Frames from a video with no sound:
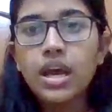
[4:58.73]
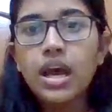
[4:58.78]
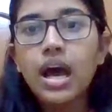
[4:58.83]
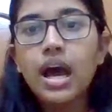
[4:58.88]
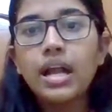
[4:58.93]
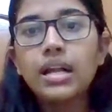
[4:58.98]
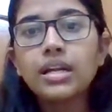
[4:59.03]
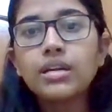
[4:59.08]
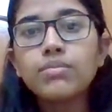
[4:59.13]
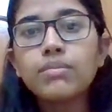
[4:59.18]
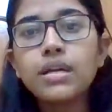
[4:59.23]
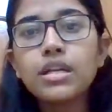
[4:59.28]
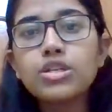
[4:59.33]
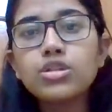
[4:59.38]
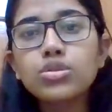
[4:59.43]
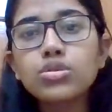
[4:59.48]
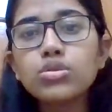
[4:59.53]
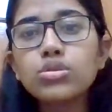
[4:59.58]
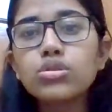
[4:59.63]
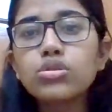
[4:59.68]
and it may
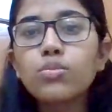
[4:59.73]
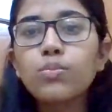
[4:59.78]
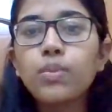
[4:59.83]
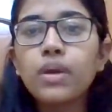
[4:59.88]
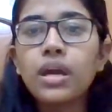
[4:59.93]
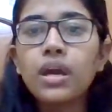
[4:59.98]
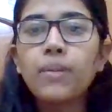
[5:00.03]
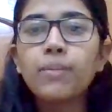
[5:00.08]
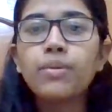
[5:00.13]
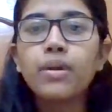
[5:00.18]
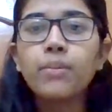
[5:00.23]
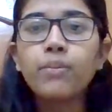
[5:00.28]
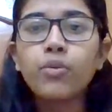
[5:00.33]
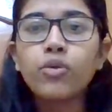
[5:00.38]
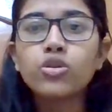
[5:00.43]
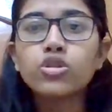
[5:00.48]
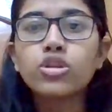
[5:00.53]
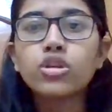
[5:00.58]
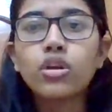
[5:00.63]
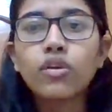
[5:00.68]
choose to pay a
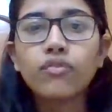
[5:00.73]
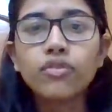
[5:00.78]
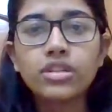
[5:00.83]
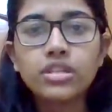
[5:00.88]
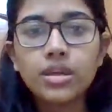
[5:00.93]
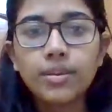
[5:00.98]
proportion of its